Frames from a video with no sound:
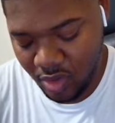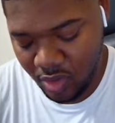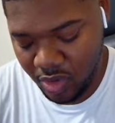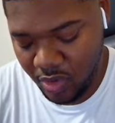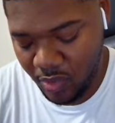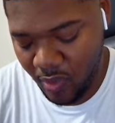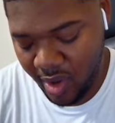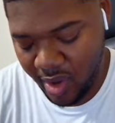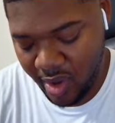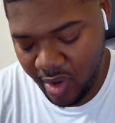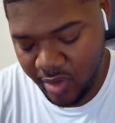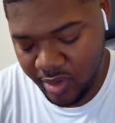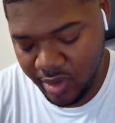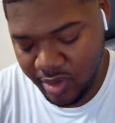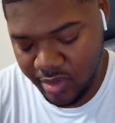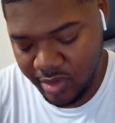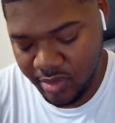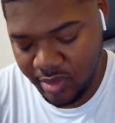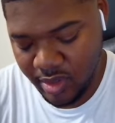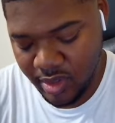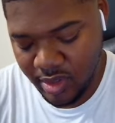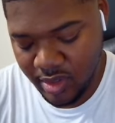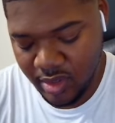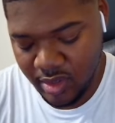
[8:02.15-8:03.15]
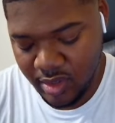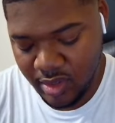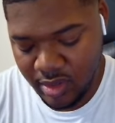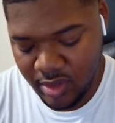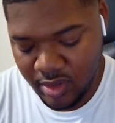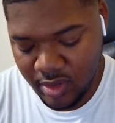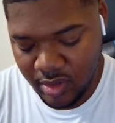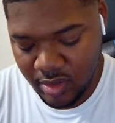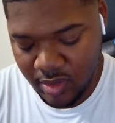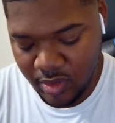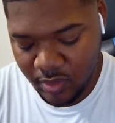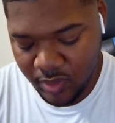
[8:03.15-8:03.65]
UI Goku.
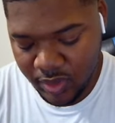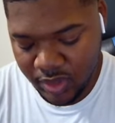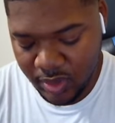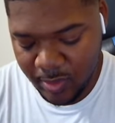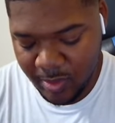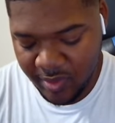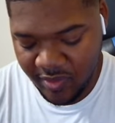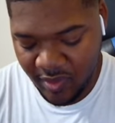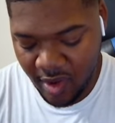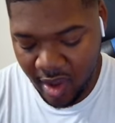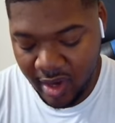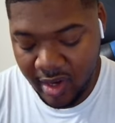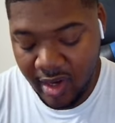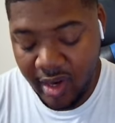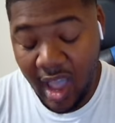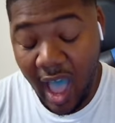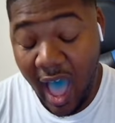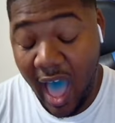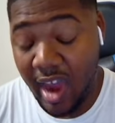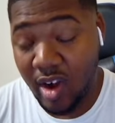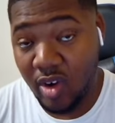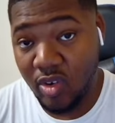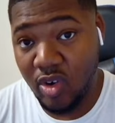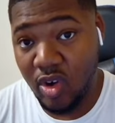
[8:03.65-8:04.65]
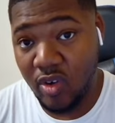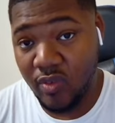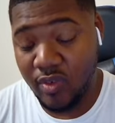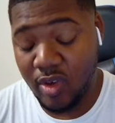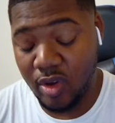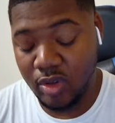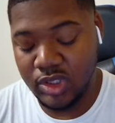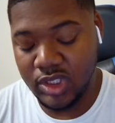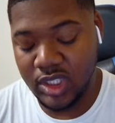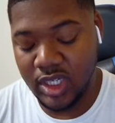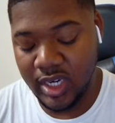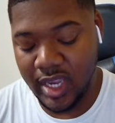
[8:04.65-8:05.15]
We should be fine. I don't know if
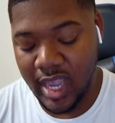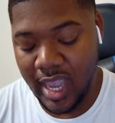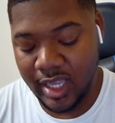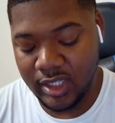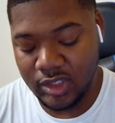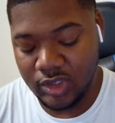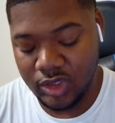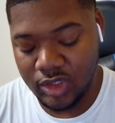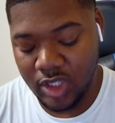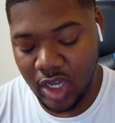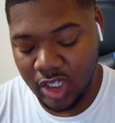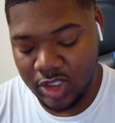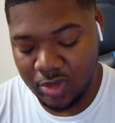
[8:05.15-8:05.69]
Gogeta cancels dodge